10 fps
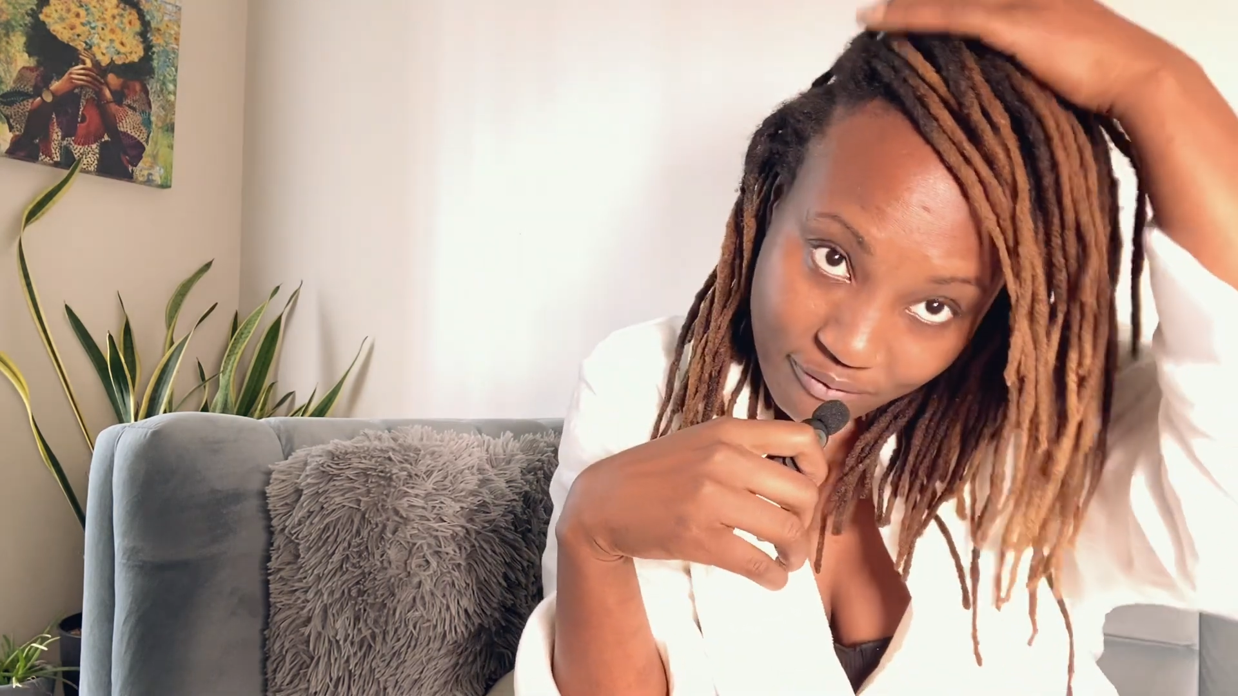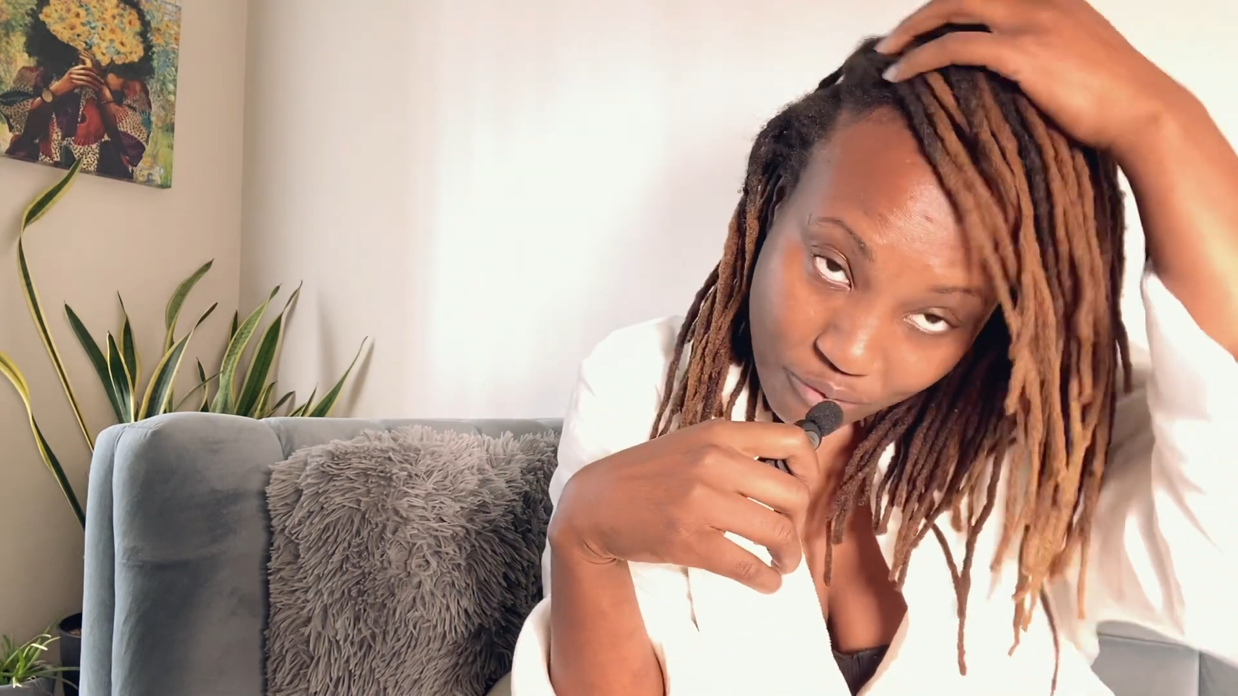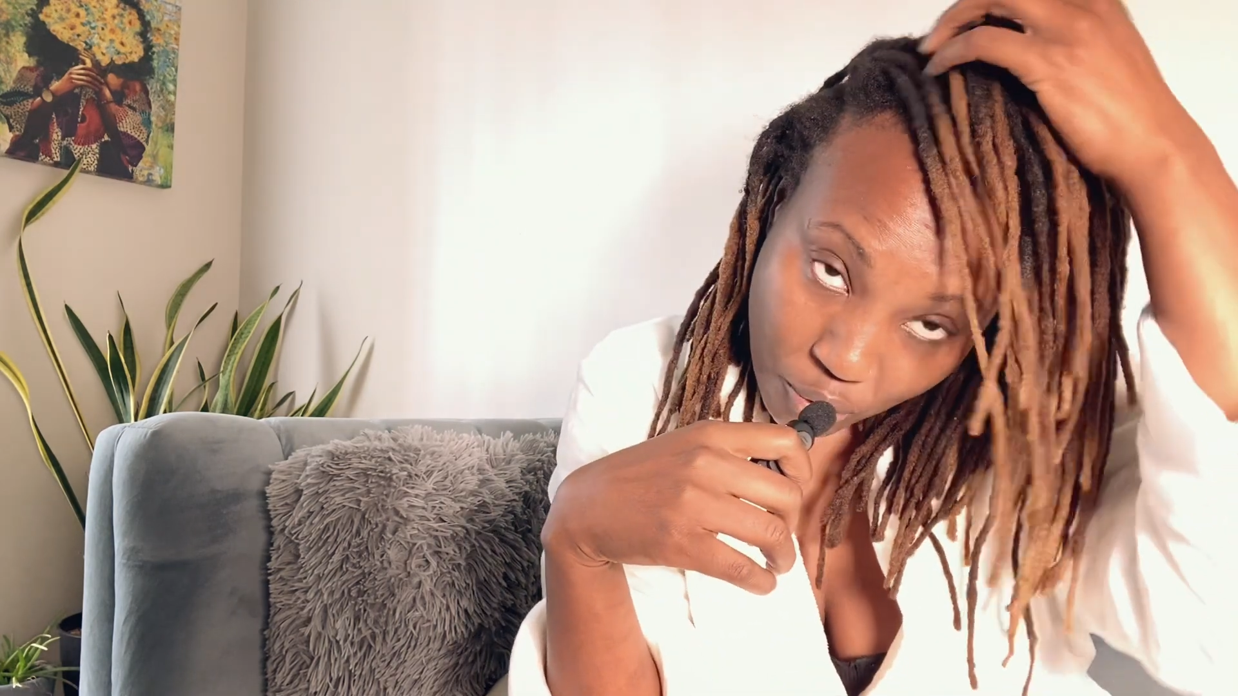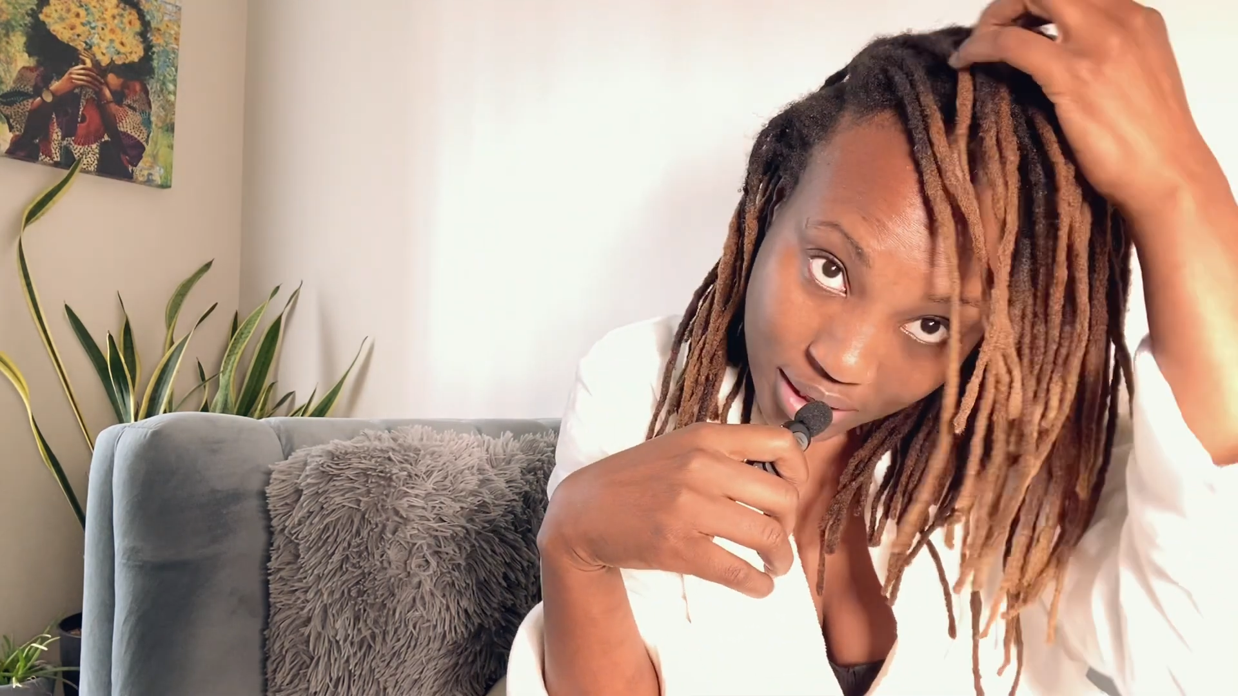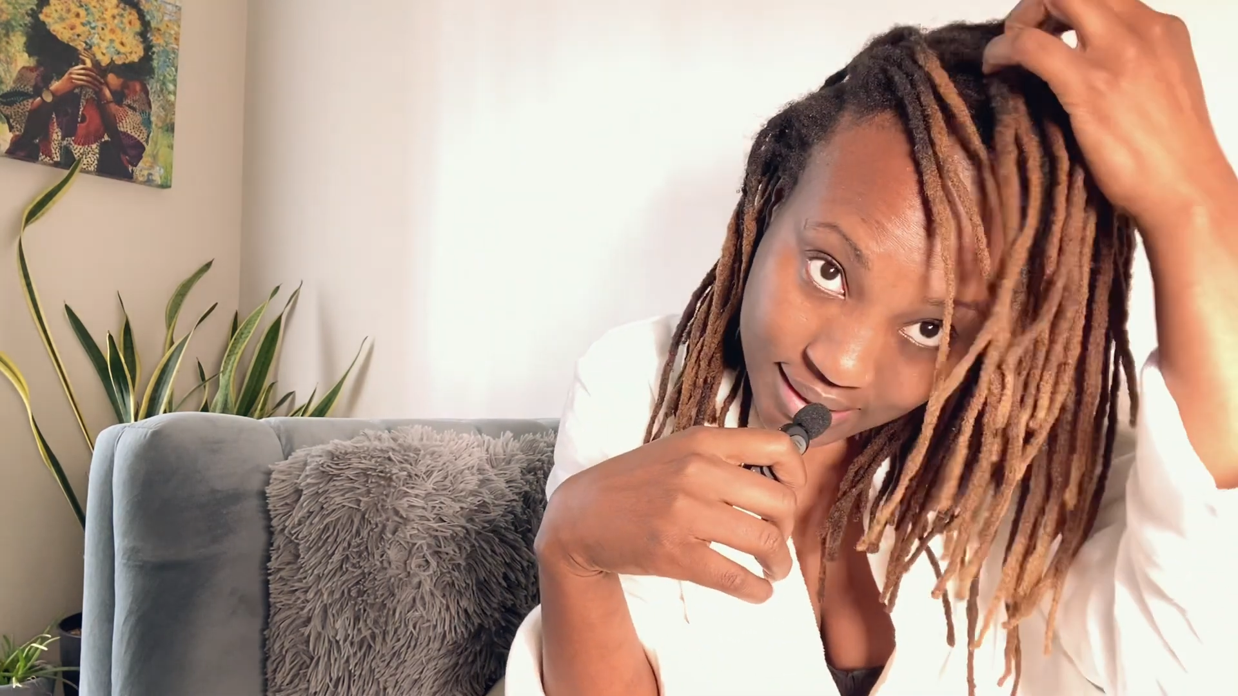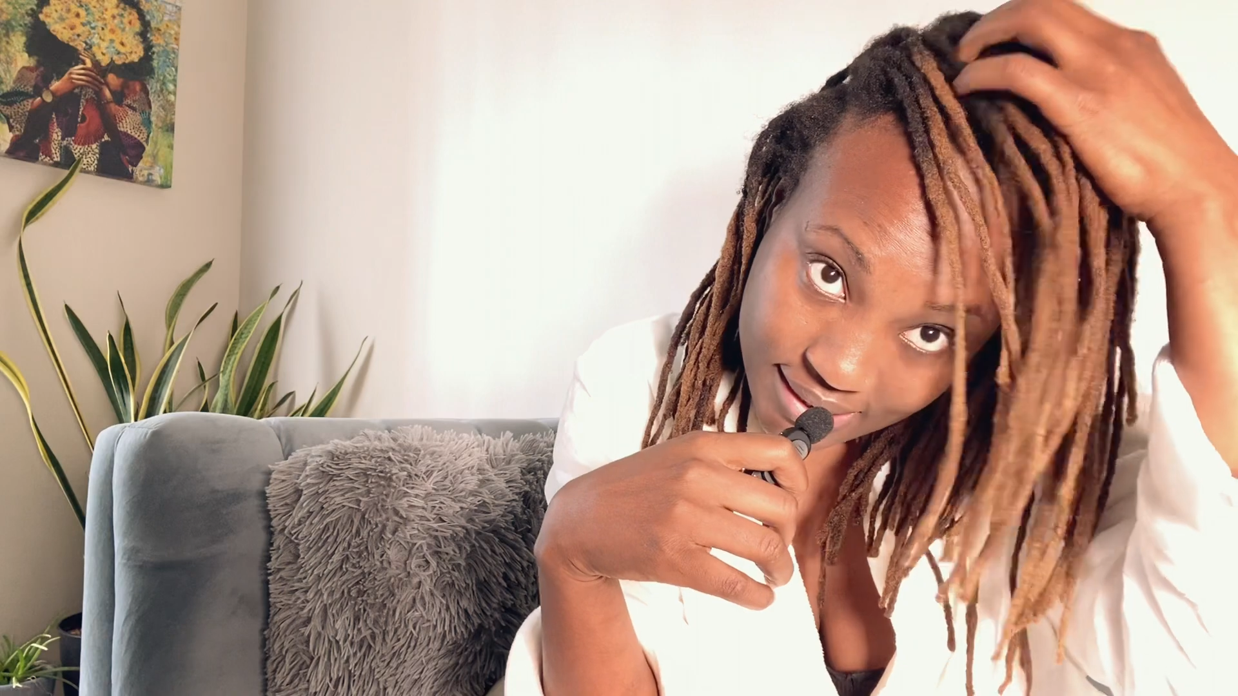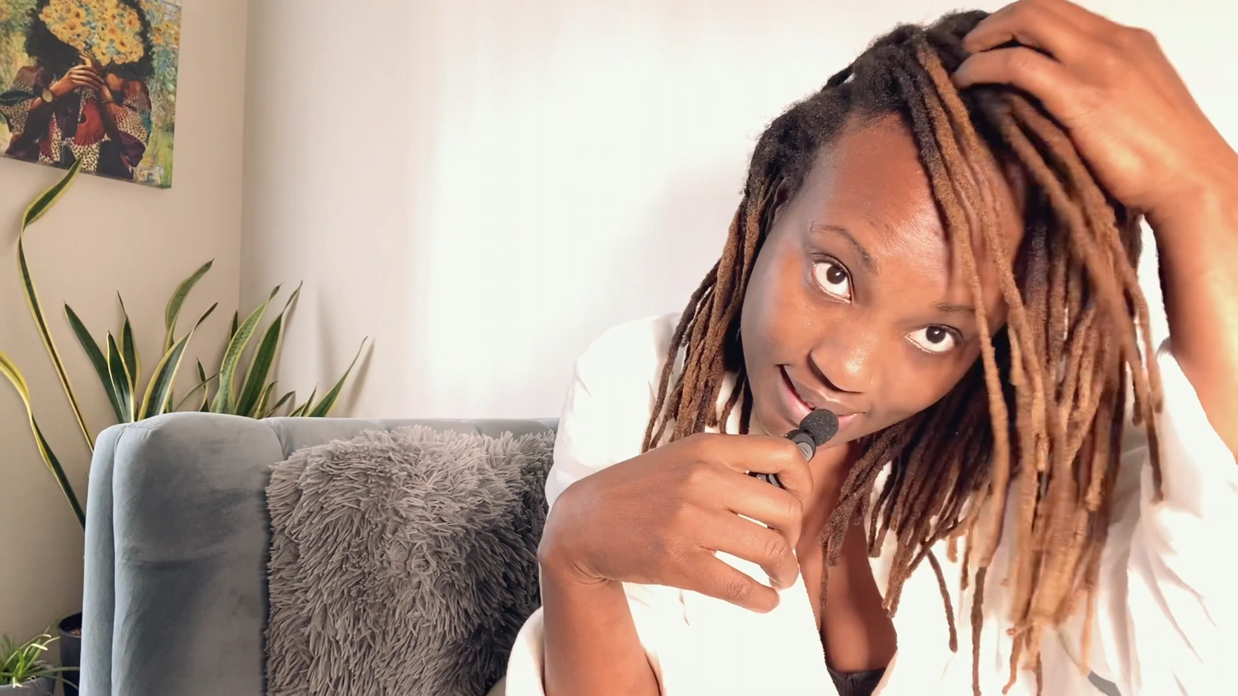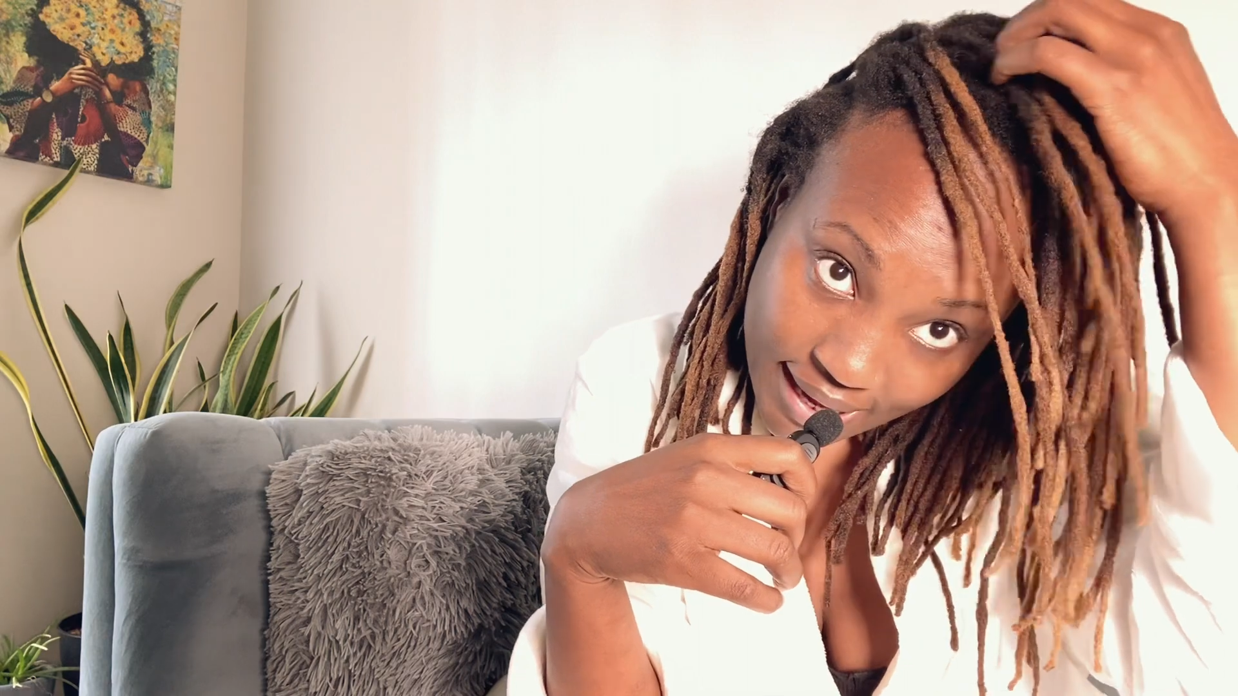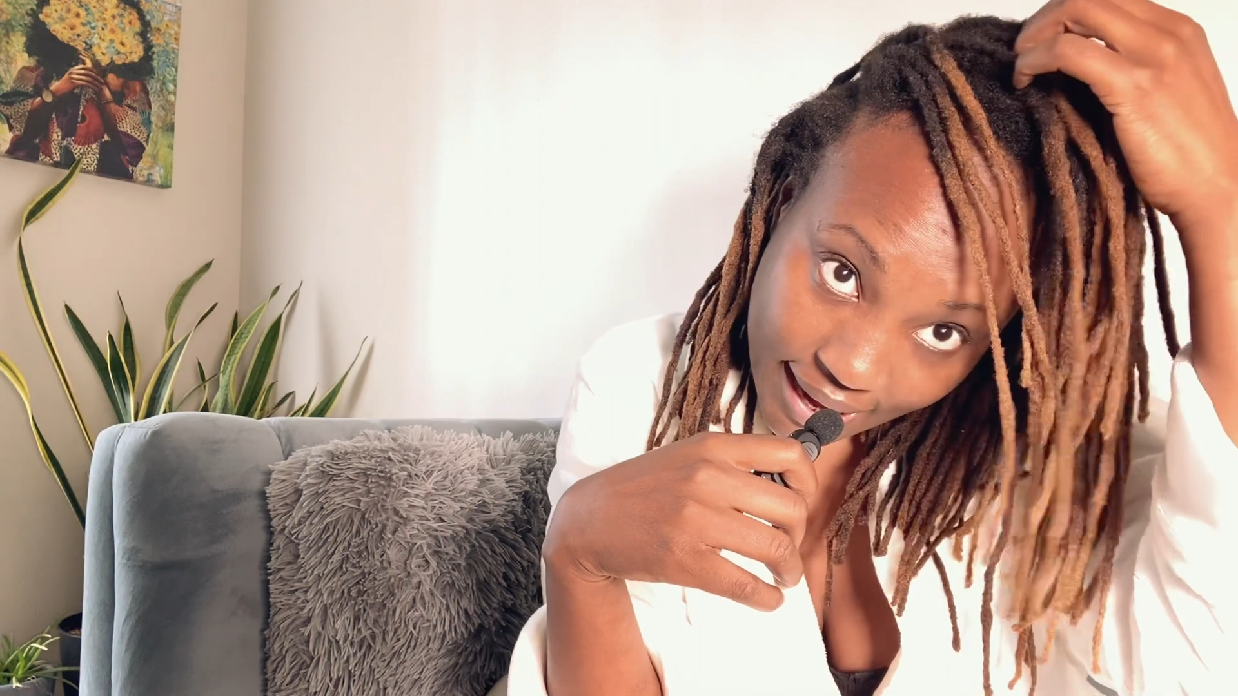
4C